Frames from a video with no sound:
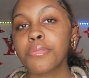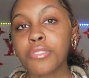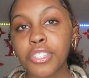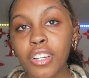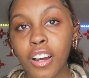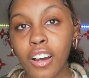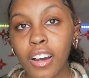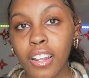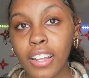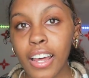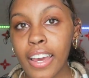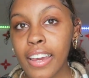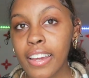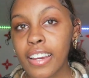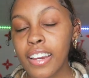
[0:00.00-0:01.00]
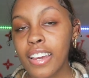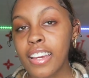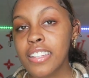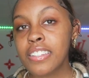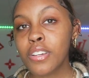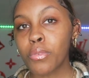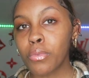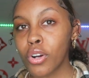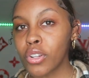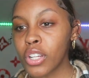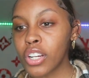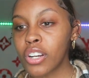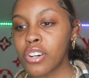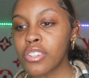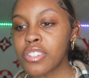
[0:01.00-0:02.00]
with y'all. Like, it's a
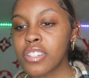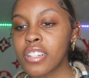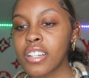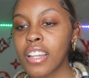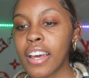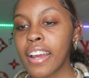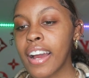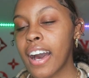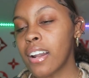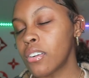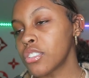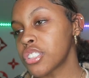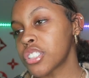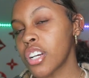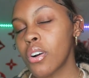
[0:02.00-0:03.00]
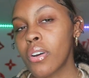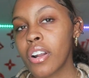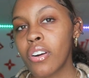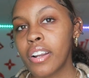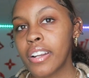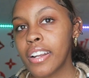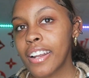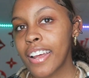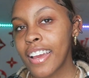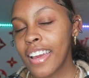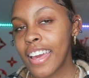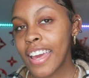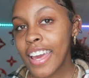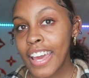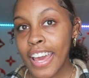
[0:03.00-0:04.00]
roller coaster. Like, I don't show it on
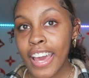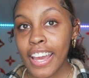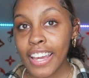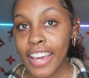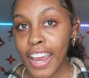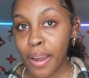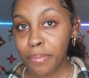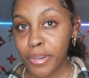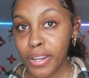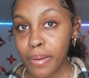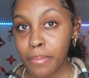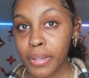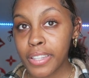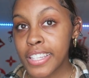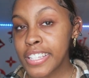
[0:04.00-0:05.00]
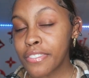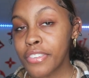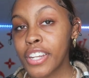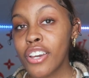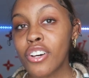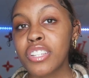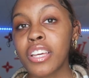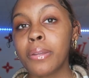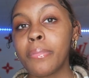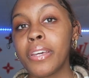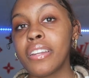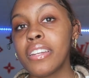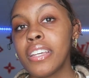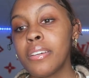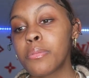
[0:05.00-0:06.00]
camera, but this video is gonna
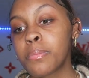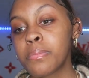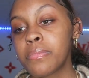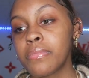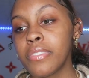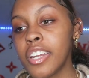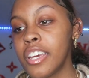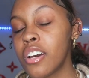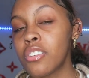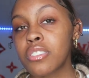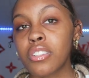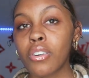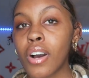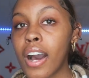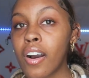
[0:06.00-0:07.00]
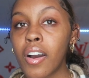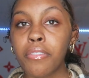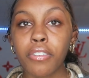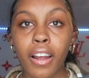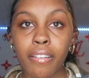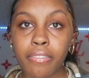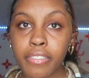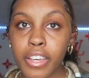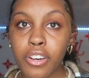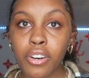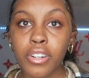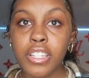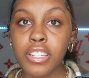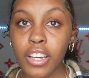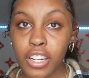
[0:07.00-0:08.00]
be a deep video. So however I
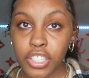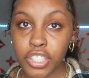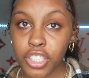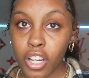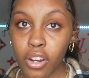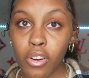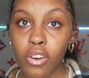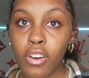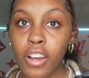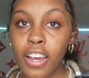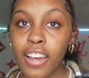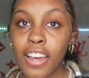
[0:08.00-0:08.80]
feel is gonna show.